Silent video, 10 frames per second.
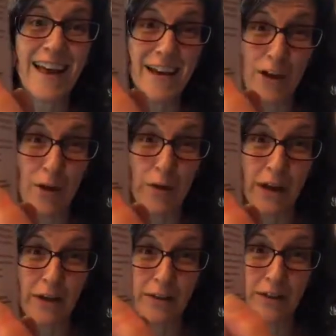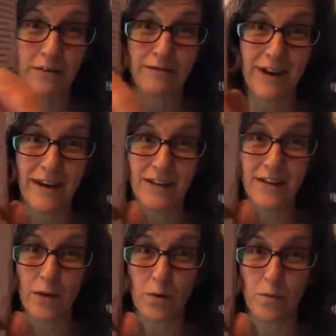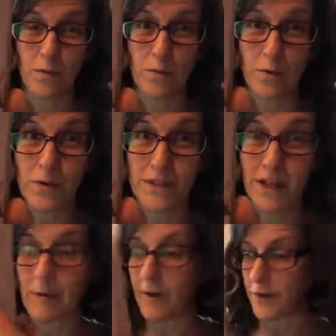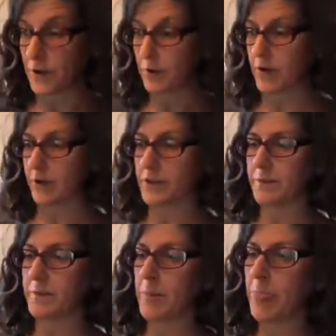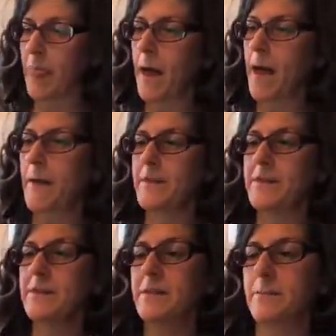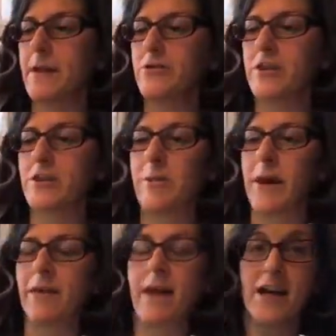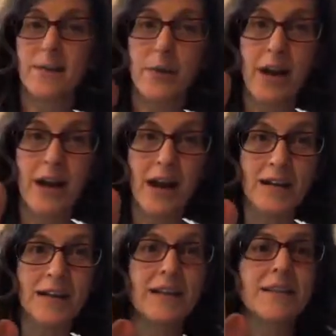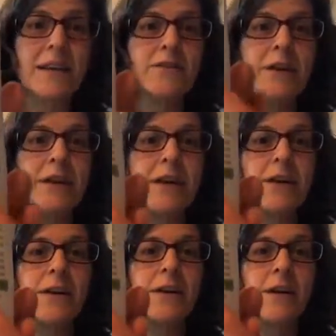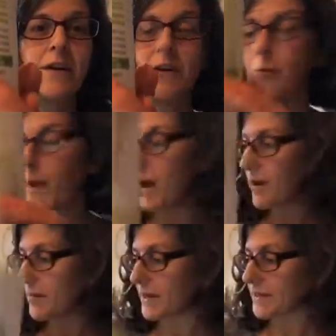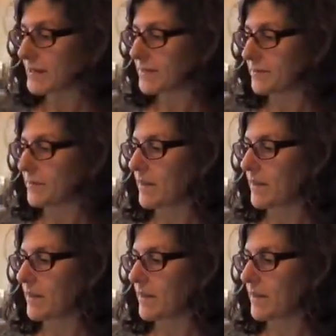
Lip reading: and no guilt, right? So we'll see about the no guilt. This is a Matrix Biolage product. It says right here, no parabens.